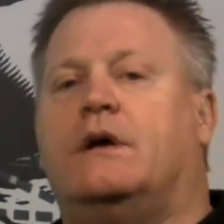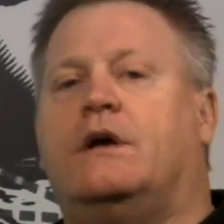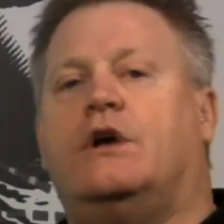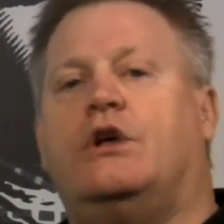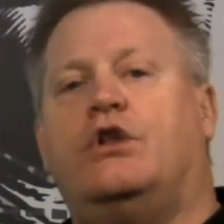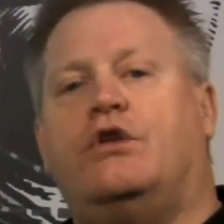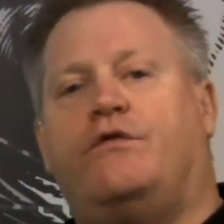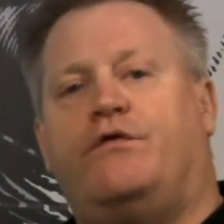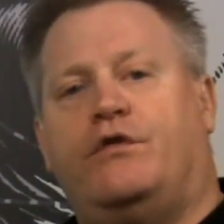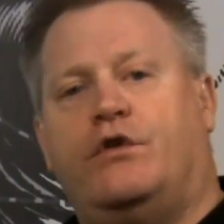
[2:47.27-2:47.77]

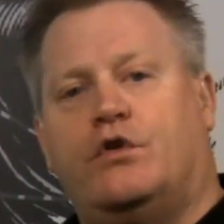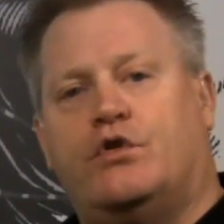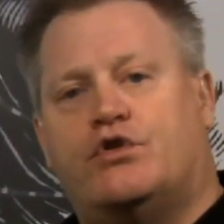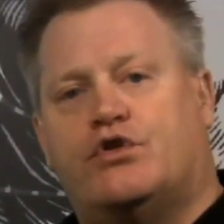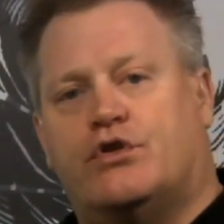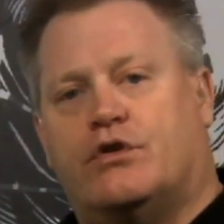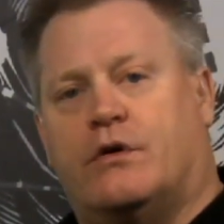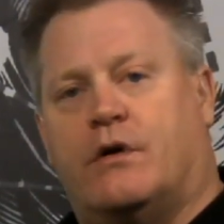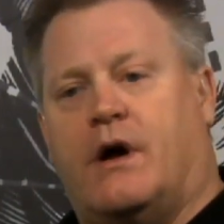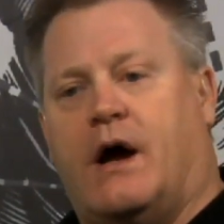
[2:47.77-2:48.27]
In the
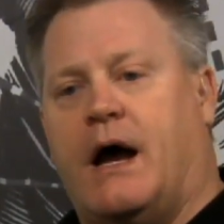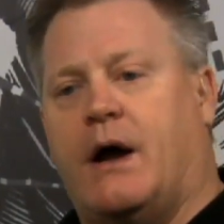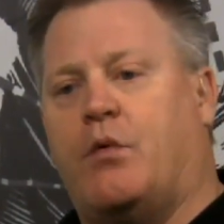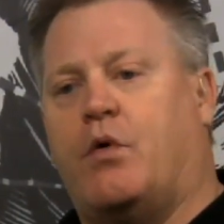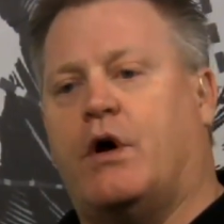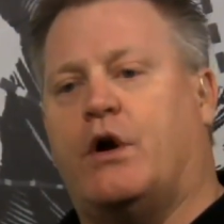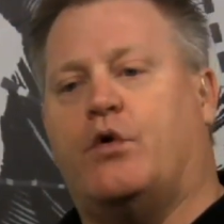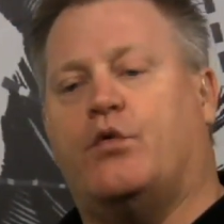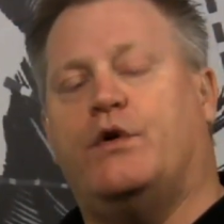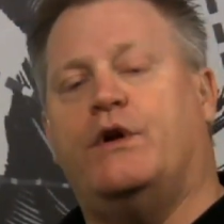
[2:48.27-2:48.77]
future, I
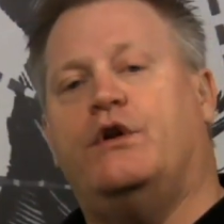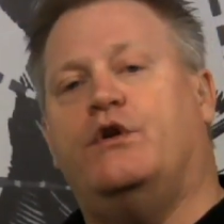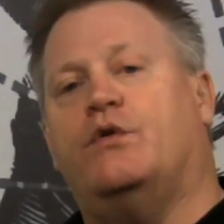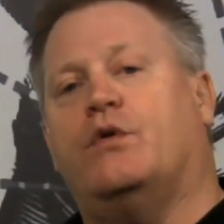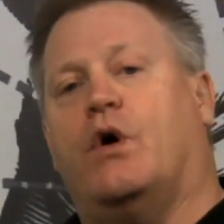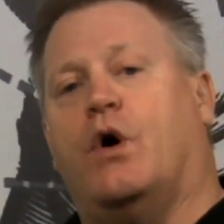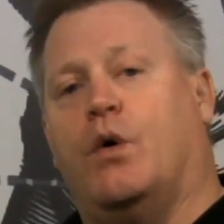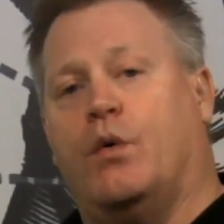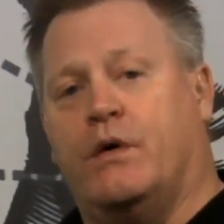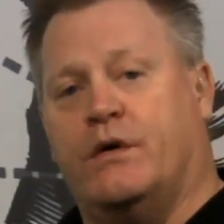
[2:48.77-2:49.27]
want to
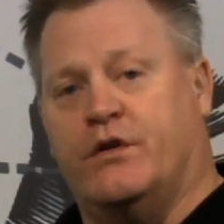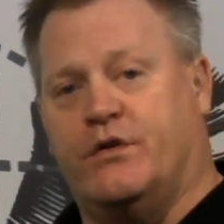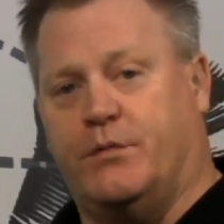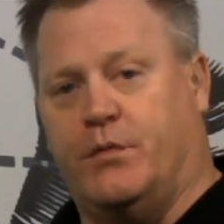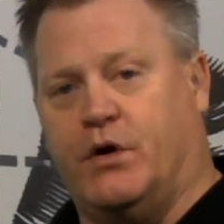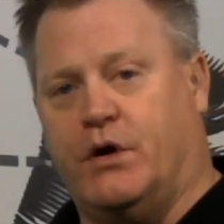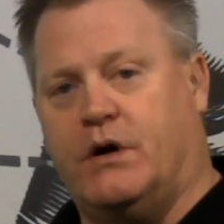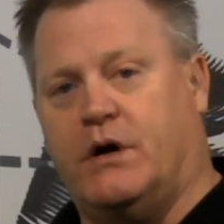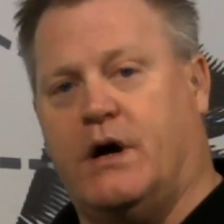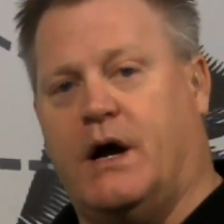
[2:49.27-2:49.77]
redo Hogan's
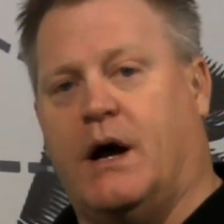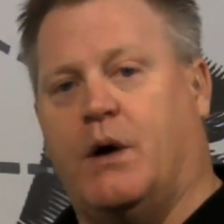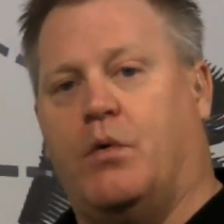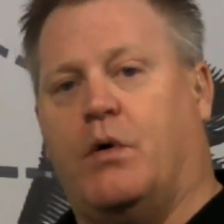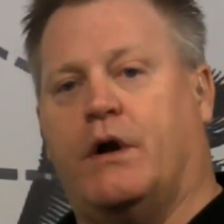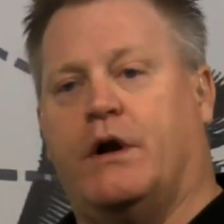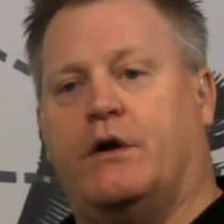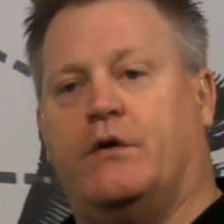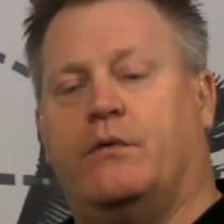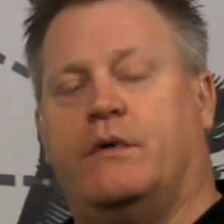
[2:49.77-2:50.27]
book. I
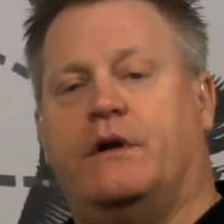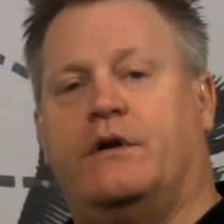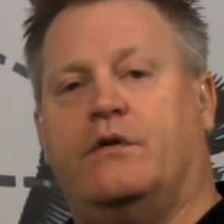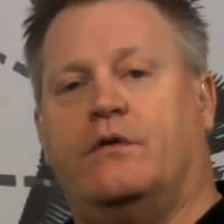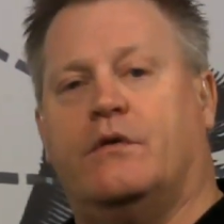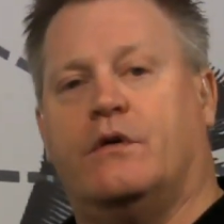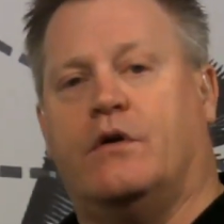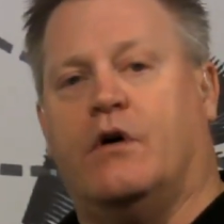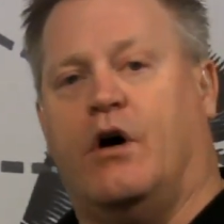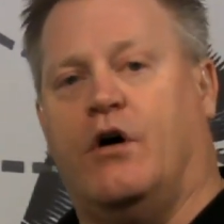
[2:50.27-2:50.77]
wanted to
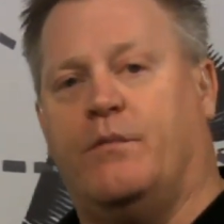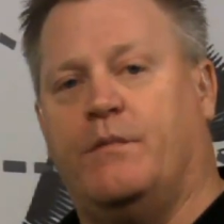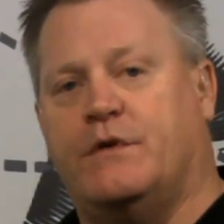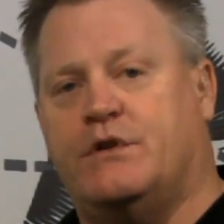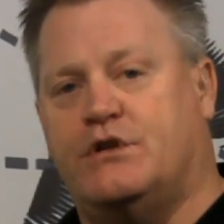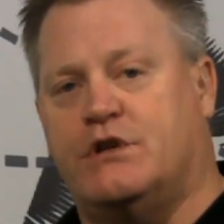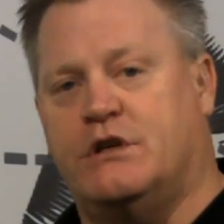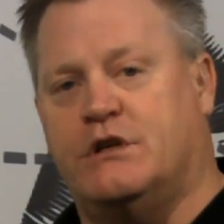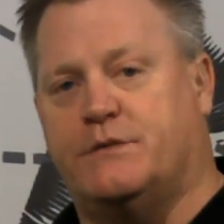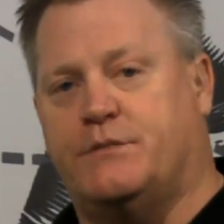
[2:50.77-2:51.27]
redo the Golf
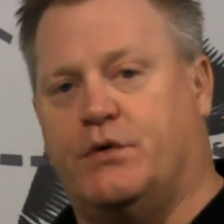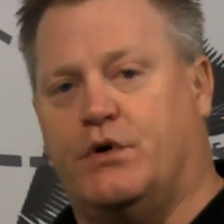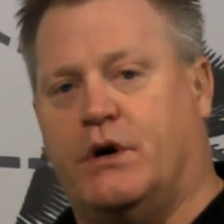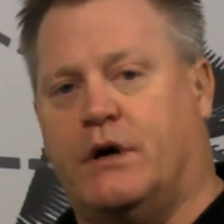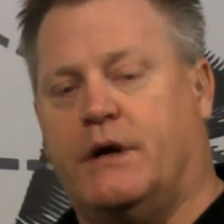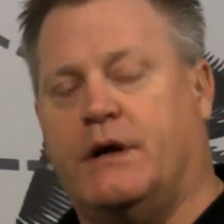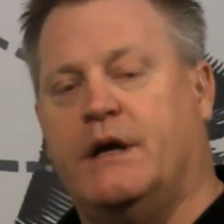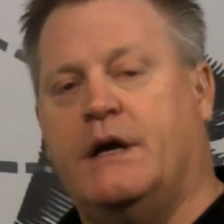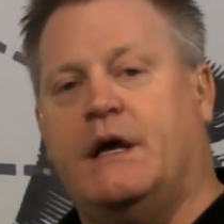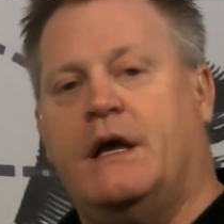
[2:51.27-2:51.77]
Machines book.